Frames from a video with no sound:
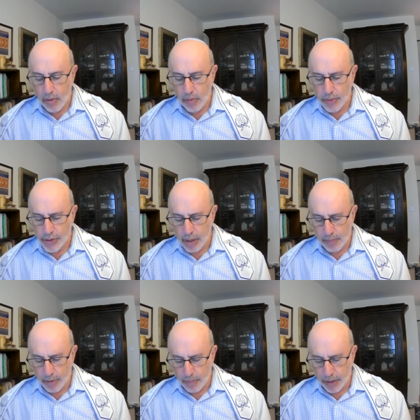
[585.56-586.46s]
We'll
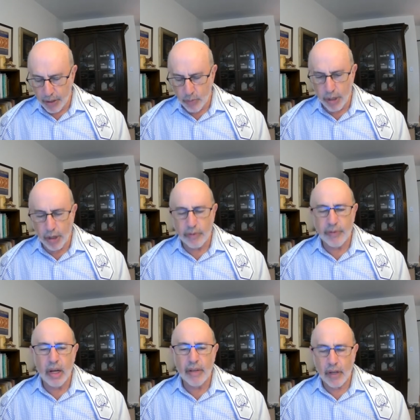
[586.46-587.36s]
skip to page
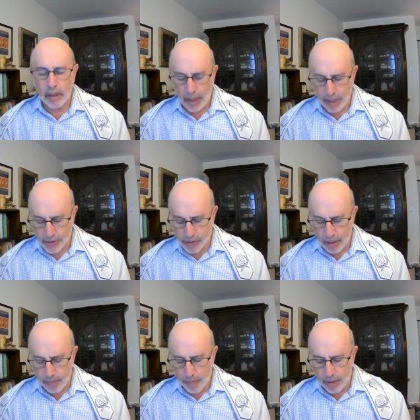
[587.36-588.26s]
105, our last
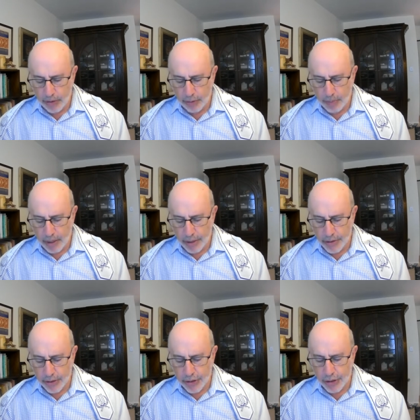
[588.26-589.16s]
skip, middle of the page
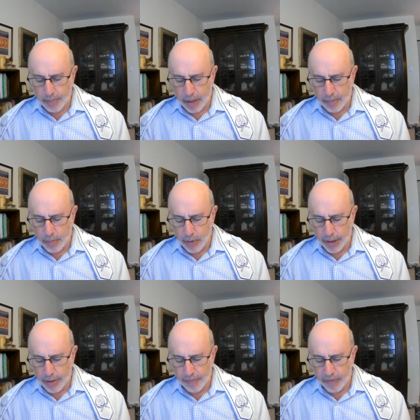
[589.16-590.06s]
on Shabbat
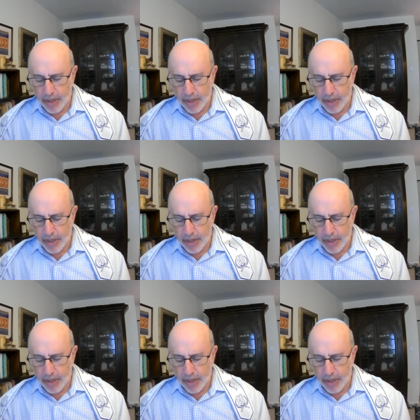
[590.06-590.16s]
morning.